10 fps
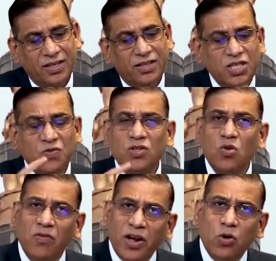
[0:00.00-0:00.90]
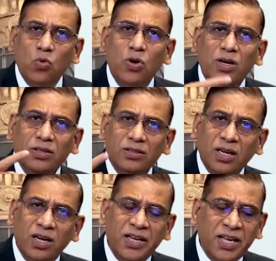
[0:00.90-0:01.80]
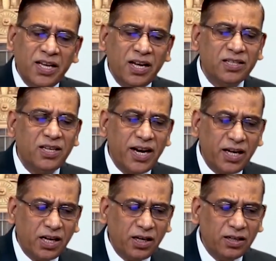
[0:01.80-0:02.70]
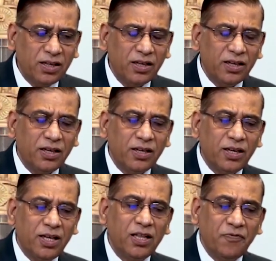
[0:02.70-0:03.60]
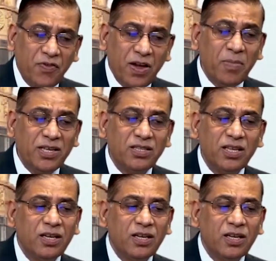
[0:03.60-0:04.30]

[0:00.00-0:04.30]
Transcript: This was overruled 13 years later in the famous